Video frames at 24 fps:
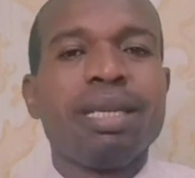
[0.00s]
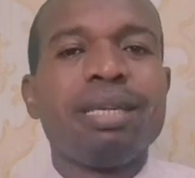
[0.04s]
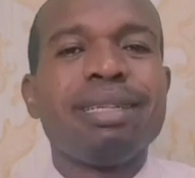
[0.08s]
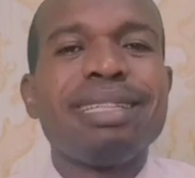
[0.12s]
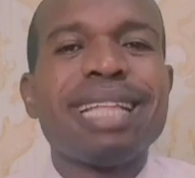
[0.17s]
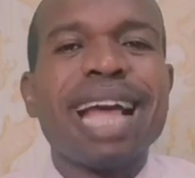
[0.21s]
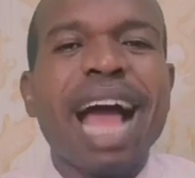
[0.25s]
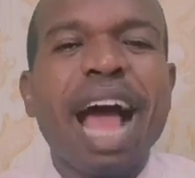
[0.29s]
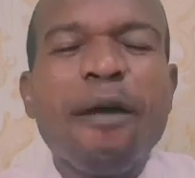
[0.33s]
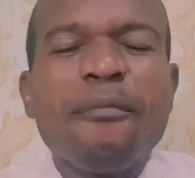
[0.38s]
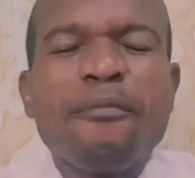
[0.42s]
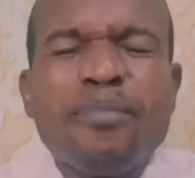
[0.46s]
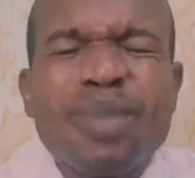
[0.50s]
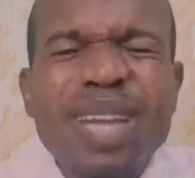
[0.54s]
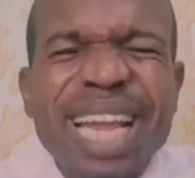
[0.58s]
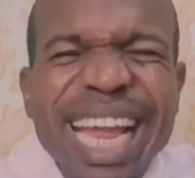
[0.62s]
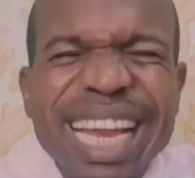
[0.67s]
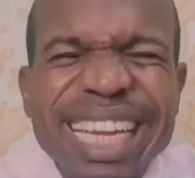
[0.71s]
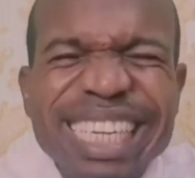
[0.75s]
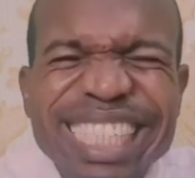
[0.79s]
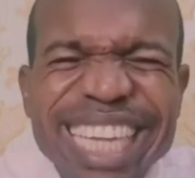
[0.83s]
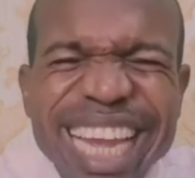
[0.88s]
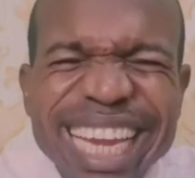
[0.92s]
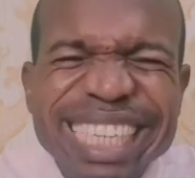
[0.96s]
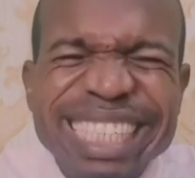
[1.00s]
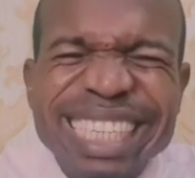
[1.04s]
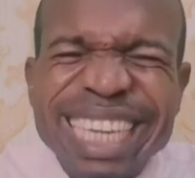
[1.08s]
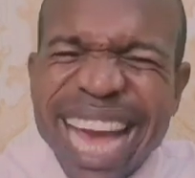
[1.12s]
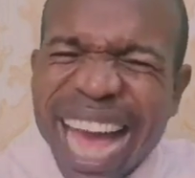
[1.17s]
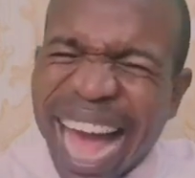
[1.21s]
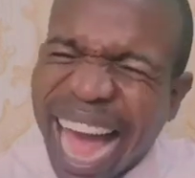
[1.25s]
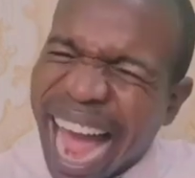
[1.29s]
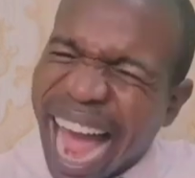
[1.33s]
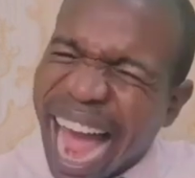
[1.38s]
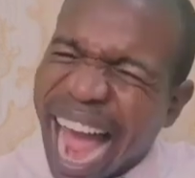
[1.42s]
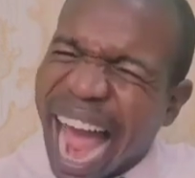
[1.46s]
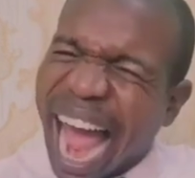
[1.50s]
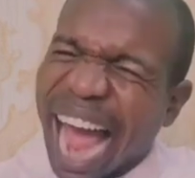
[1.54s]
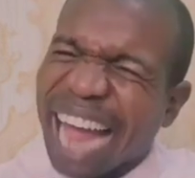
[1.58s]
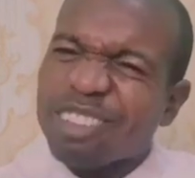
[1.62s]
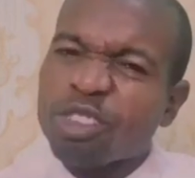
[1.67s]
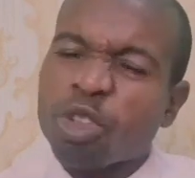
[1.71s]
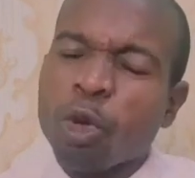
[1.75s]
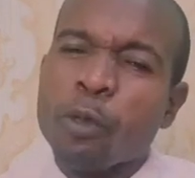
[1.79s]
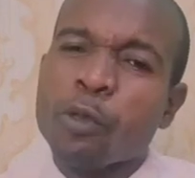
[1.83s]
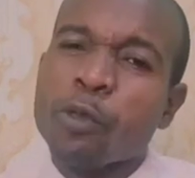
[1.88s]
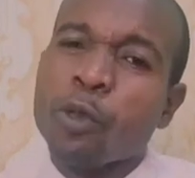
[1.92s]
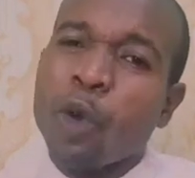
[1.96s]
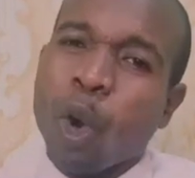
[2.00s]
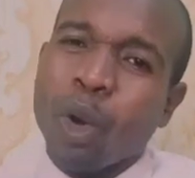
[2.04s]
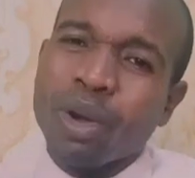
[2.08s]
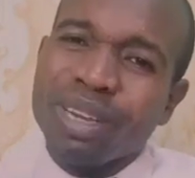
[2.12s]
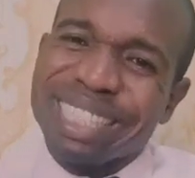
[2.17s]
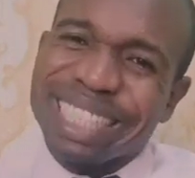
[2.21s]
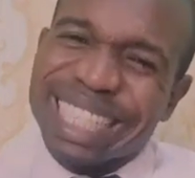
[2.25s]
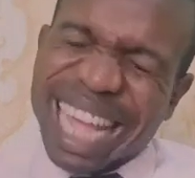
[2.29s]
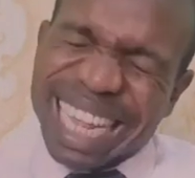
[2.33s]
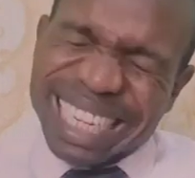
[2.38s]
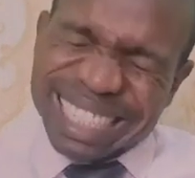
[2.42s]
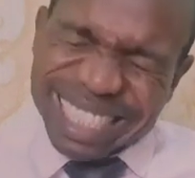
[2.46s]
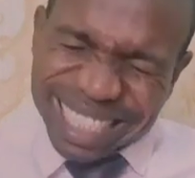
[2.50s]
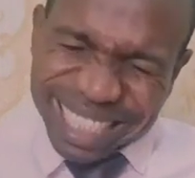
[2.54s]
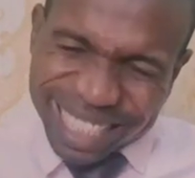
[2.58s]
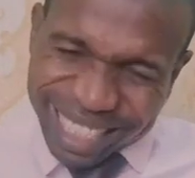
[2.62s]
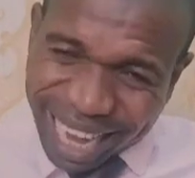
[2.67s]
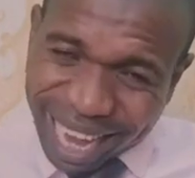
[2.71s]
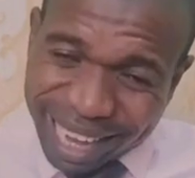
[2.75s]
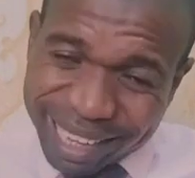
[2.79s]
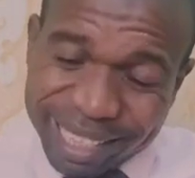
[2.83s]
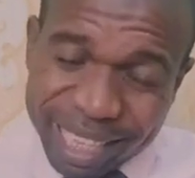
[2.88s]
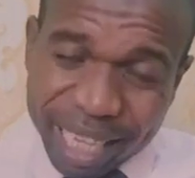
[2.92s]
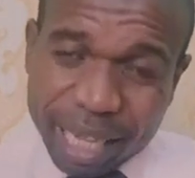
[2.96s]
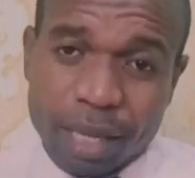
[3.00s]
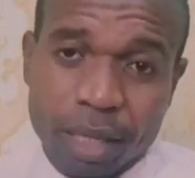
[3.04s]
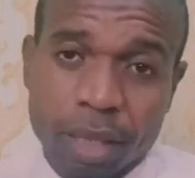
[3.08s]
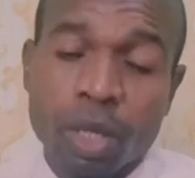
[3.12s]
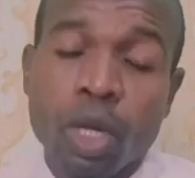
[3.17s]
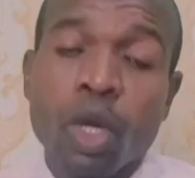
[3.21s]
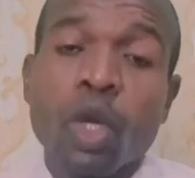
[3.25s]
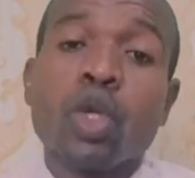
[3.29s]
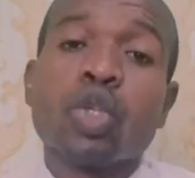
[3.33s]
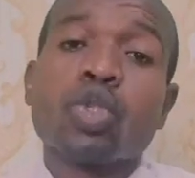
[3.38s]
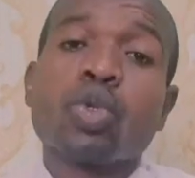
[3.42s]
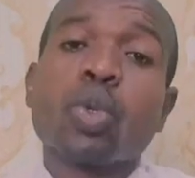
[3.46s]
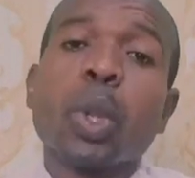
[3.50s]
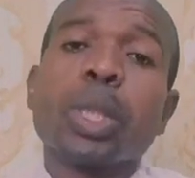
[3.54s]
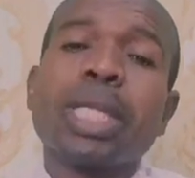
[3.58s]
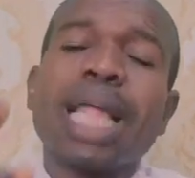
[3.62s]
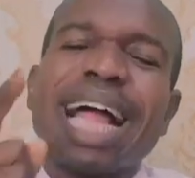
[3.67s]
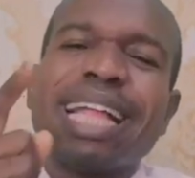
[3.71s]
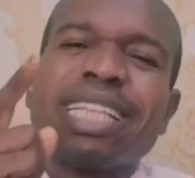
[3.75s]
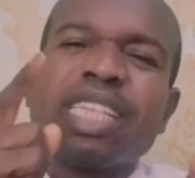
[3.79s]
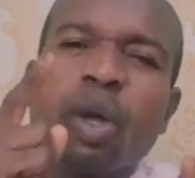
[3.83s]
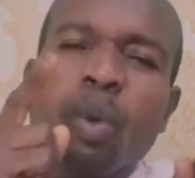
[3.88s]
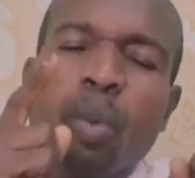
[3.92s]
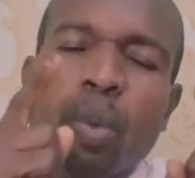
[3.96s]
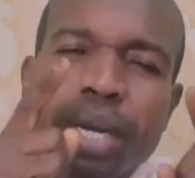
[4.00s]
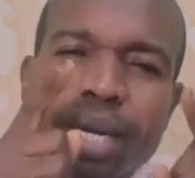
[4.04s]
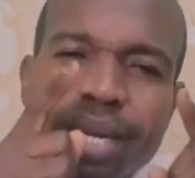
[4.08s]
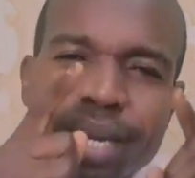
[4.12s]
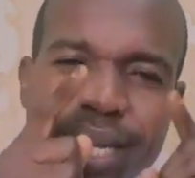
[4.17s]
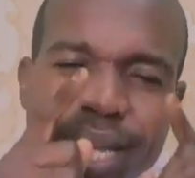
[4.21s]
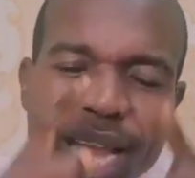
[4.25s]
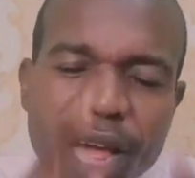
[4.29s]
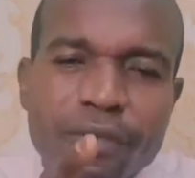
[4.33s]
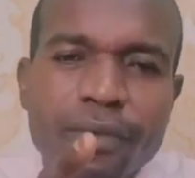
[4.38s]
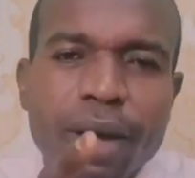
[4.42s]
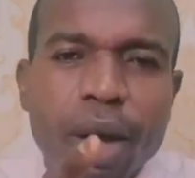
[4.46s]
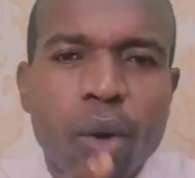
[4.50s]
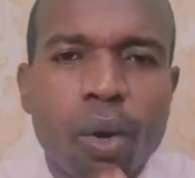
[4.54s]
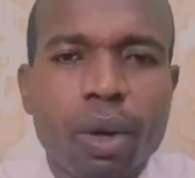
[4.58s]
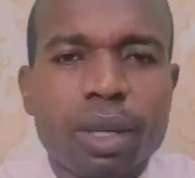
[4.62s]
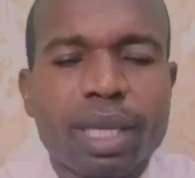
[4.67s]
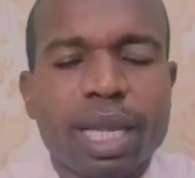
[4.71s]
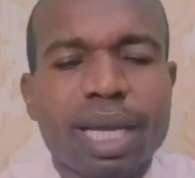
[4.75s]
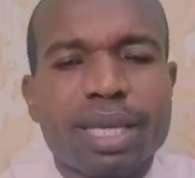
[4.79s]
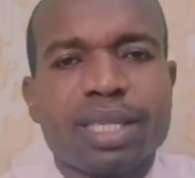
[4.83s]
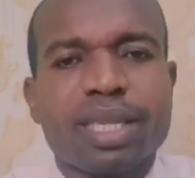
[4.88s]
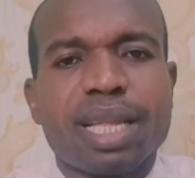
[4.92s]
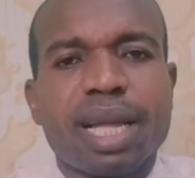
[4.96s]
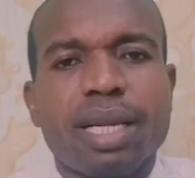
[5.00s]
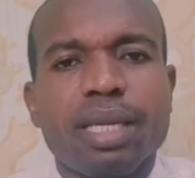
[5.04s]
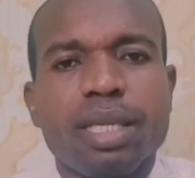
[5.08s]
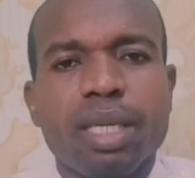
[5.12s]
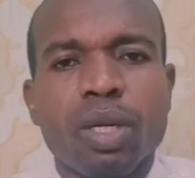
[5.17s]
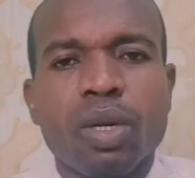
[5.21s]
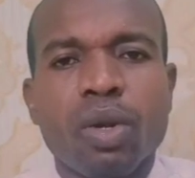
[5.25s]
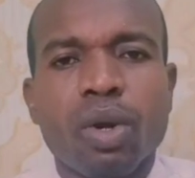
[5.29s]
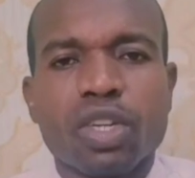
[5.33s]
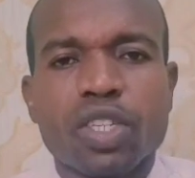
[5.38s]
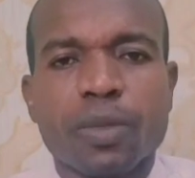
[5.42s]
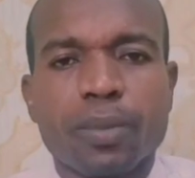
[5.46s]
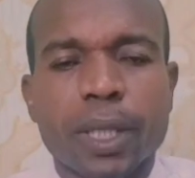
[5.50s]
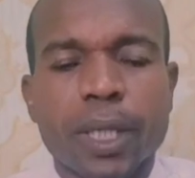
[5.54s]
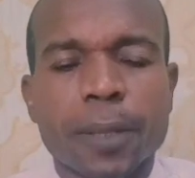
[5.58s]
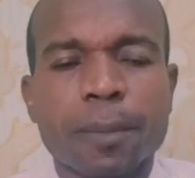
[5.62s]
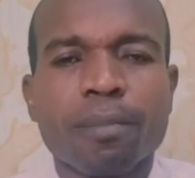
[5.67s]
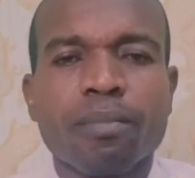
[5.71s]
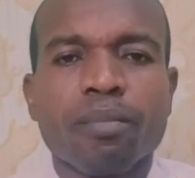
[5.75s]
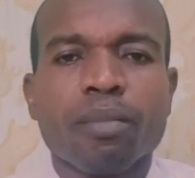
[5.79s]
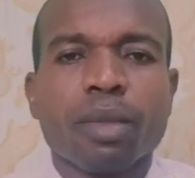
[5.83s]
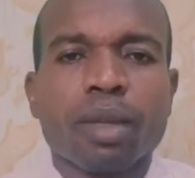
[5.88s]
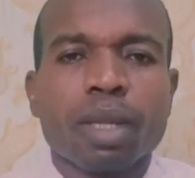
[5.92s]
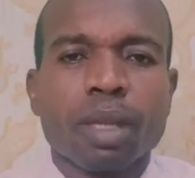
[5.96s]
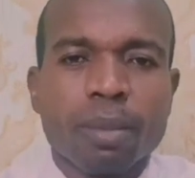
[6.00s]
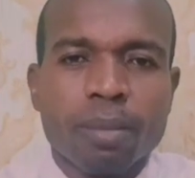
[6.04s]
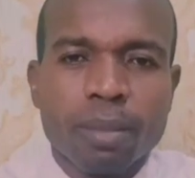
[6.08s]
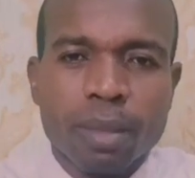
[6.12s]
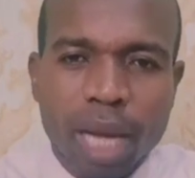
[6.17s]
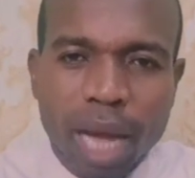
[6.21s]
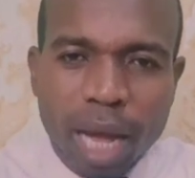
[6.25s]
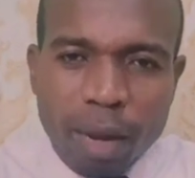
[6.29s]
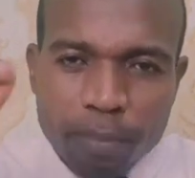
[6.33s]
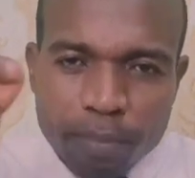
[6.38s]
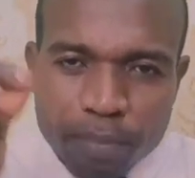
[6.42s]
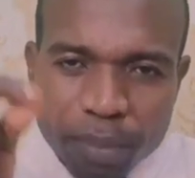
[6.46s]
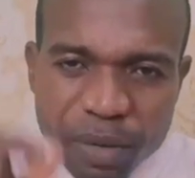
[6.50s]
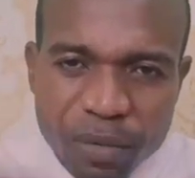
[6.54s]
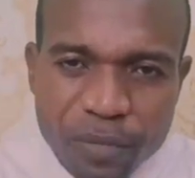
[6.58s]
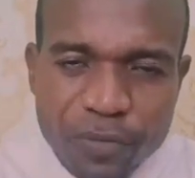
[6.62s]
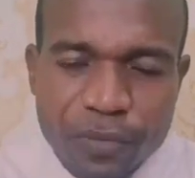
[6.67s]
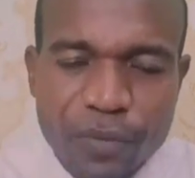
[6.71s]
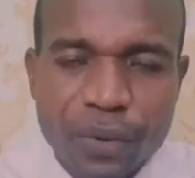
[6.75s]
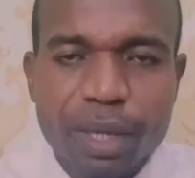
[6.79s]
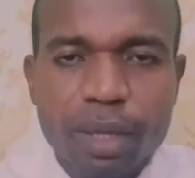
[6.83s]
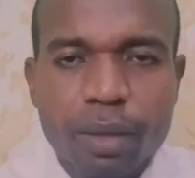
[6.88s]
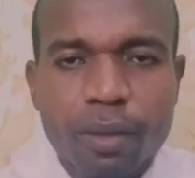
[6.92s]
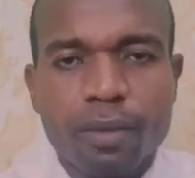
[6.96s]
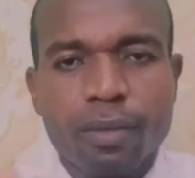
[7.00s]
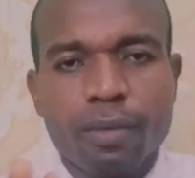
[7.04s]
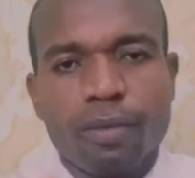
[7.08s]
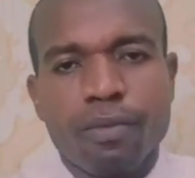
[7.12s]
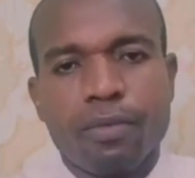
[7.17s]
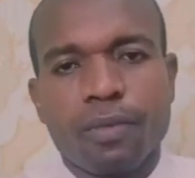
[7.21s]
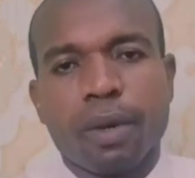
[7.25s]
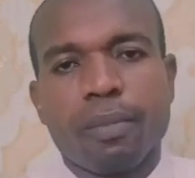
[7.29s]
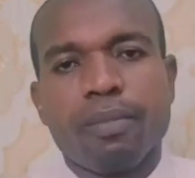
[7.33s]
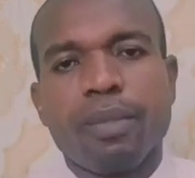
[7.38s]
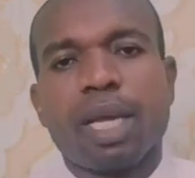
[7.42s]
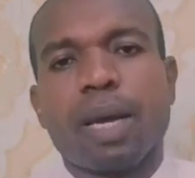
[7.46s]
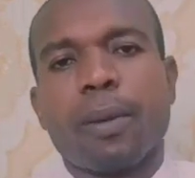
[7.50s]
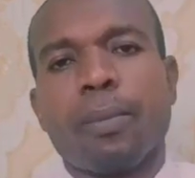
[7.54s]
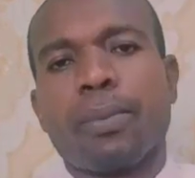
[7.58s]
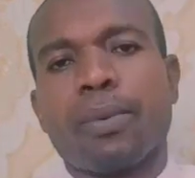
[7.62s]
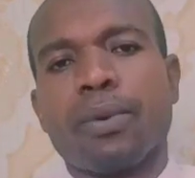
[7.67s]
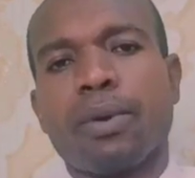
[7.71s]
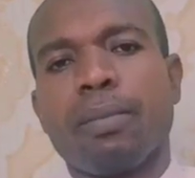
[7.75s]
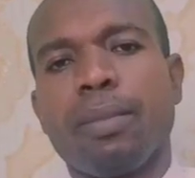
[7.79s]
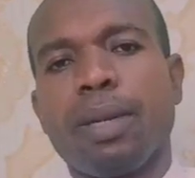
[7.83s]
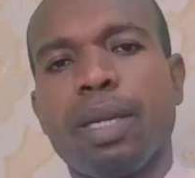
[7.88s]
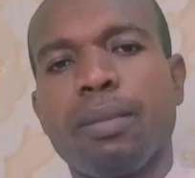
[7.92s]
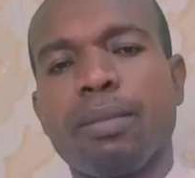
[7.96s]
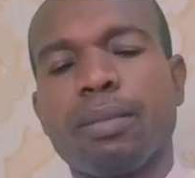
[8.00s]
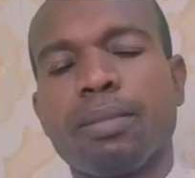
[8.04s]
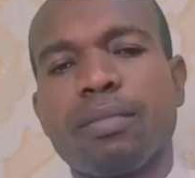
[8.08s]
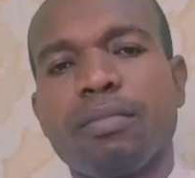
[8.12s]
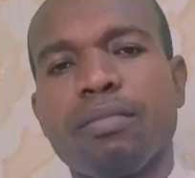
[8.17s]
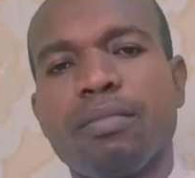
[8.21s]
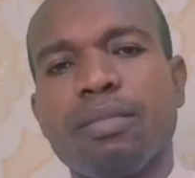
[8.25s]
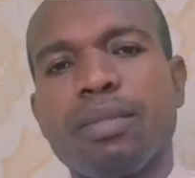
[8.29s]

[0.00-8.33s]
have blinded their heart of understanding, so that they will never understand the gospel and be free from their problem.